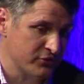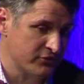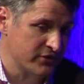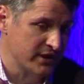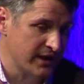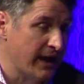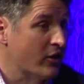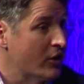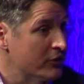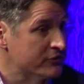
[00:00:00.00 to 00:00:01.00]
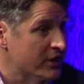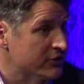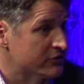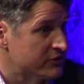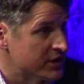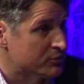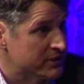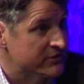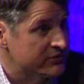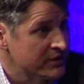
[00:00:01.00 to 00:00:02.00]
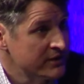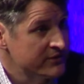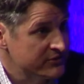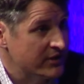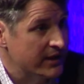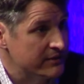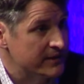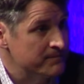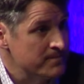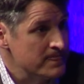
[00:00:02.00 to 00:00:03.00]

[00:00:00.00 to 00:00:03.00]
you see alcohol sales decrease slightly.